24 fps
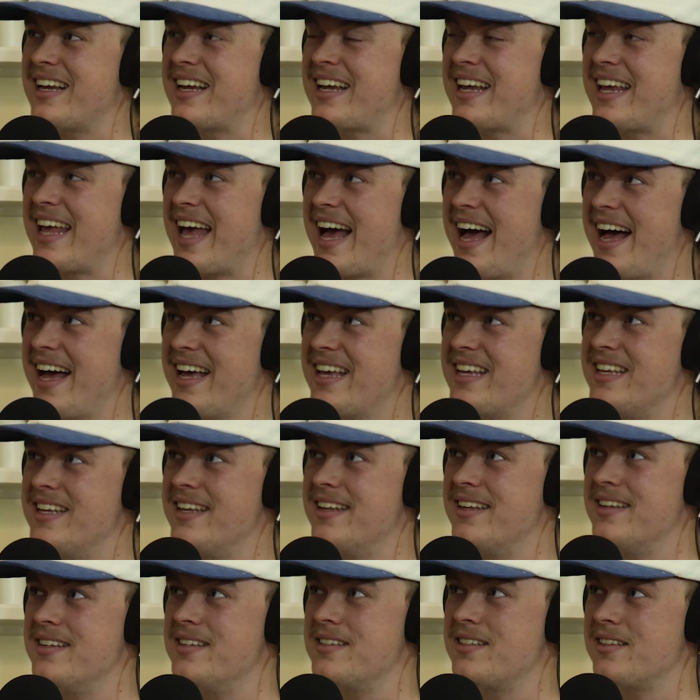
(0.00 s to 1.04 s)
Kat
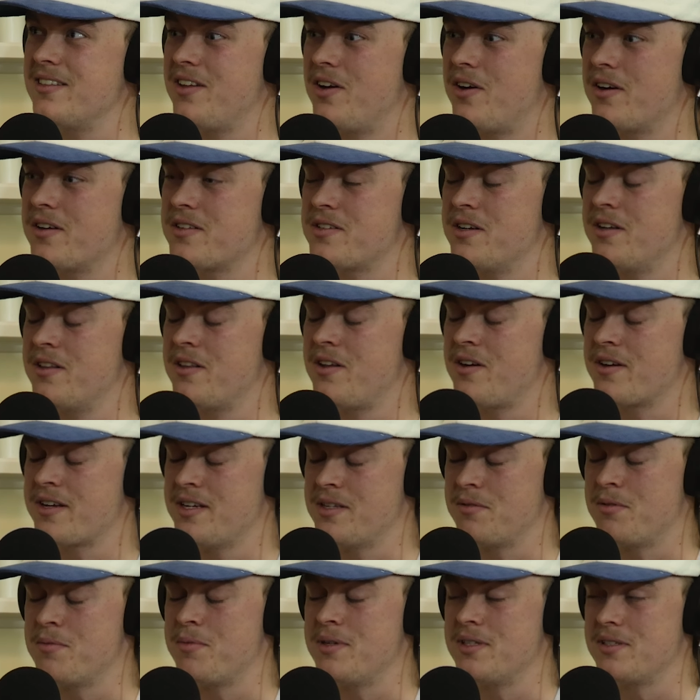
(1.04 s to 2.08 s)
is
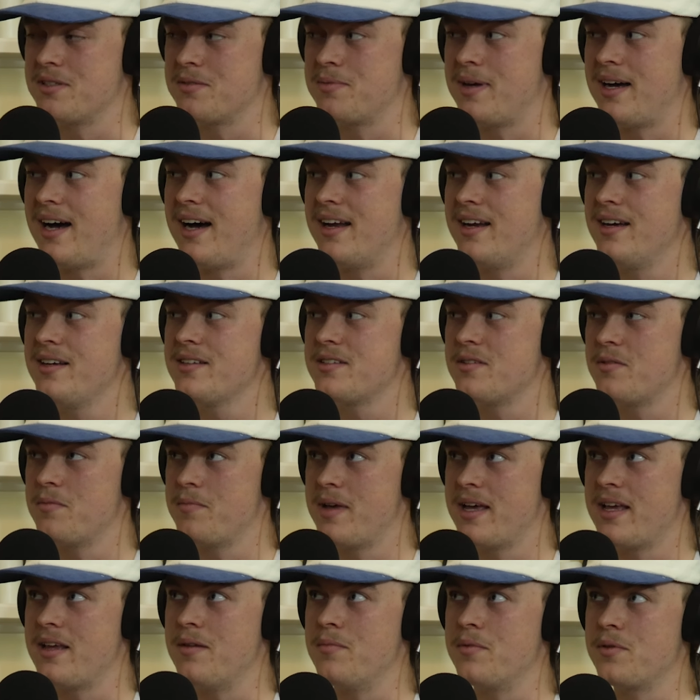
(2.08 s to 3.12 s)
Lockie's my business partner, so we
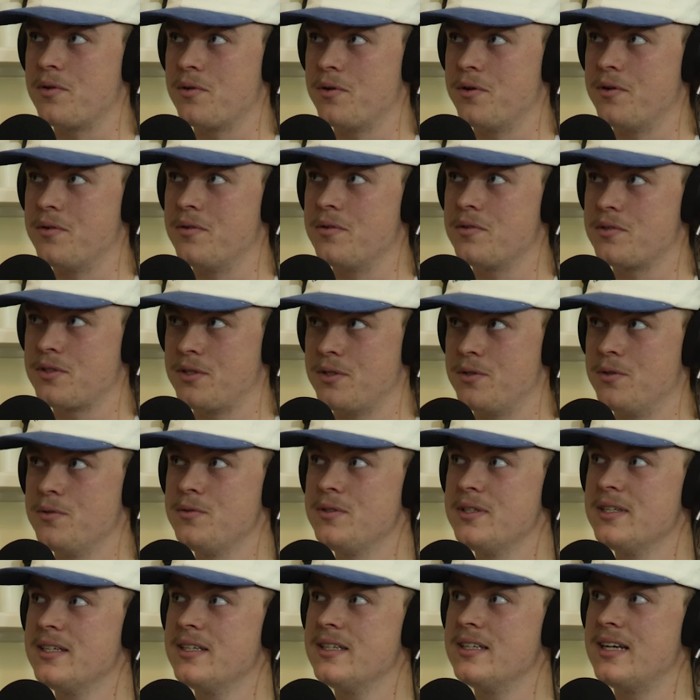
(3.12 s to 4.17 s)
met him through school.
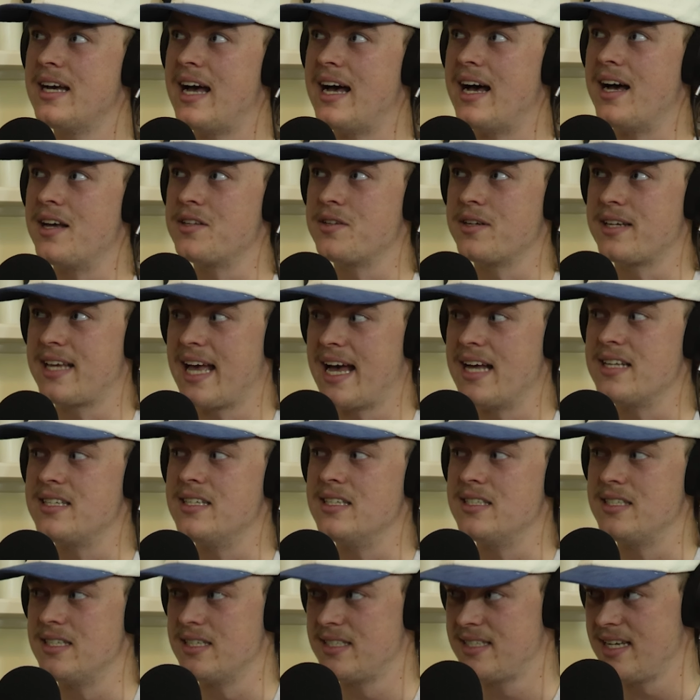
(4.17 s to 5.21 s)
So Kat's
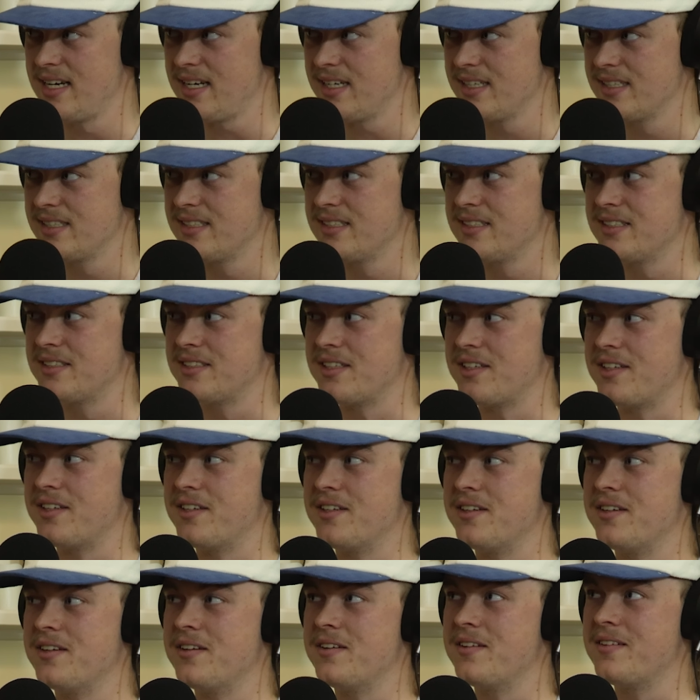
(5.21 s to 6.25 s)
his sister,
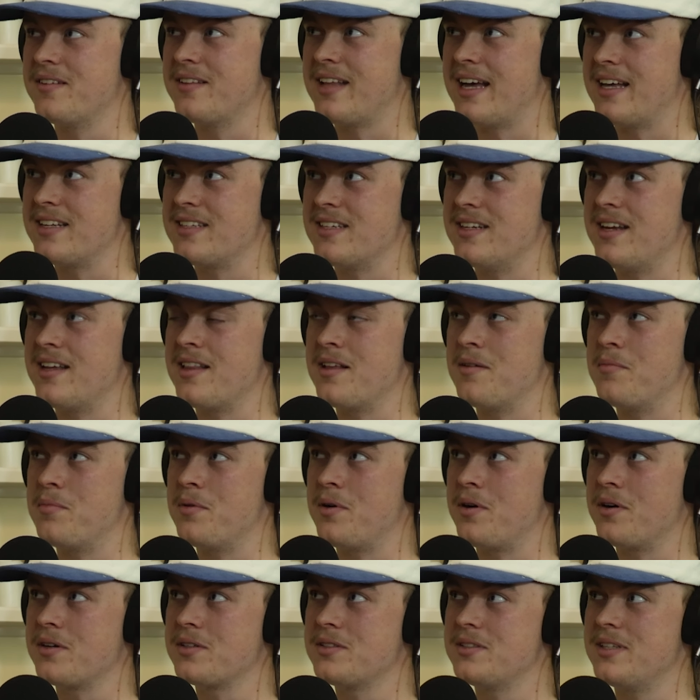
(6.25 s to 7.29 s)
so that's an Ella
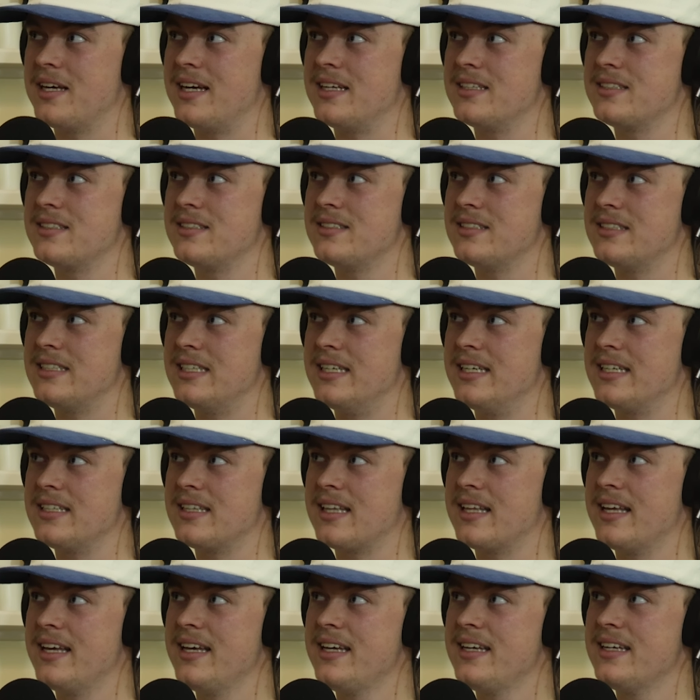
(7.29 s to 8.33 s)
box that's ticked
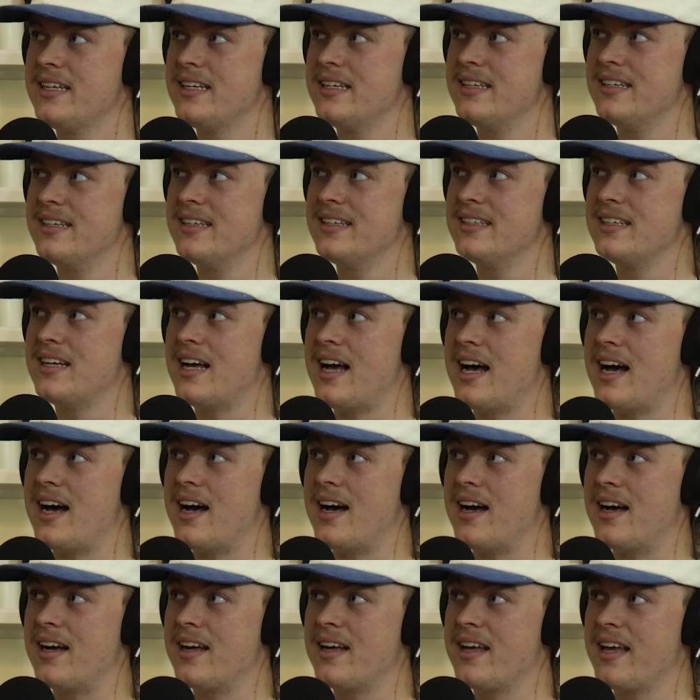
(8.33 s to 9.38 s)
there.
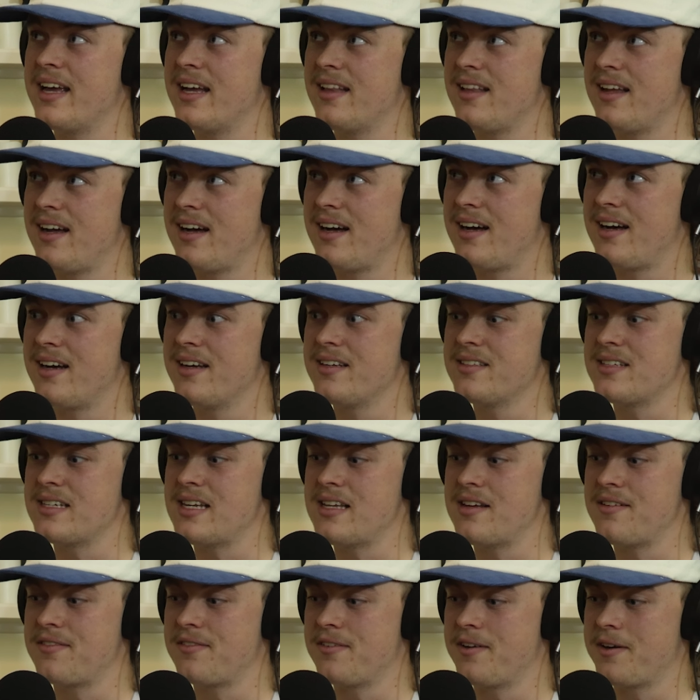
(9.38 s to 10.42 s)
Ella is
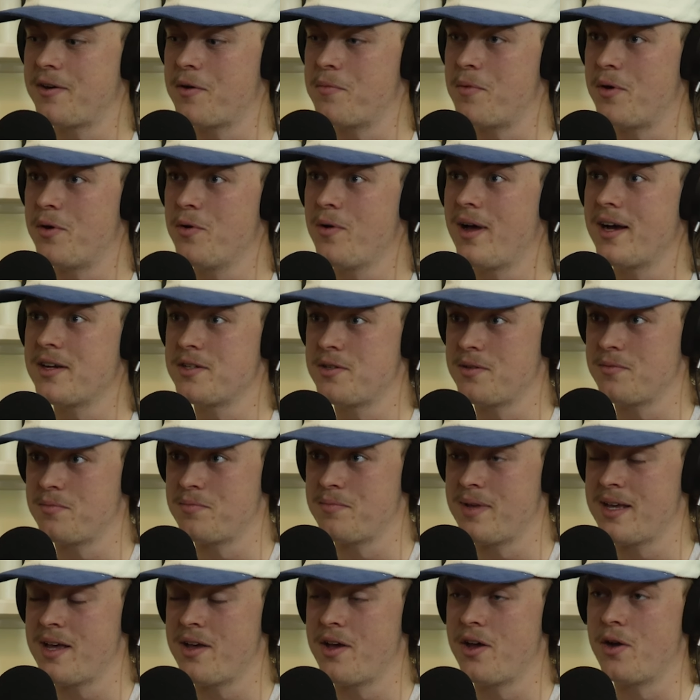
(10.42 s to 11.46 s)
another frequent model. I actually
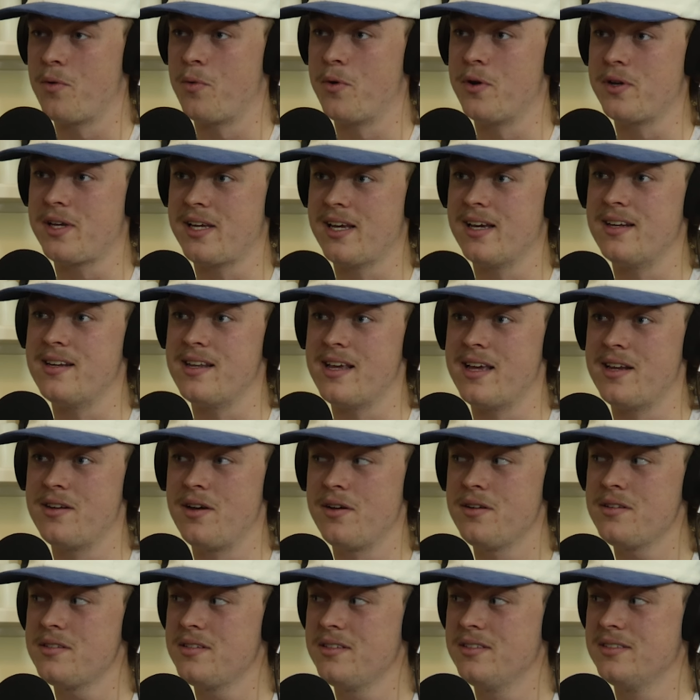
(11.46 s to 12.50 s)
met her working at
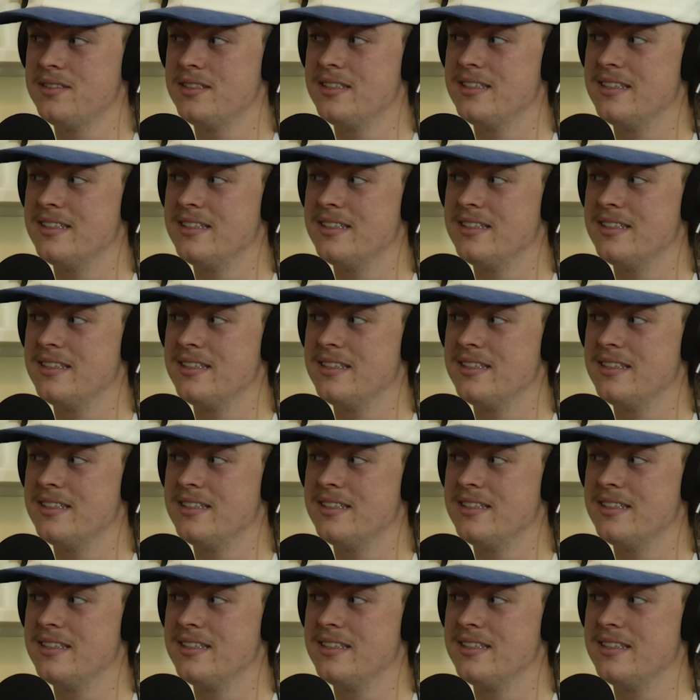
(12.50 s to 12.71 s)
Nando's.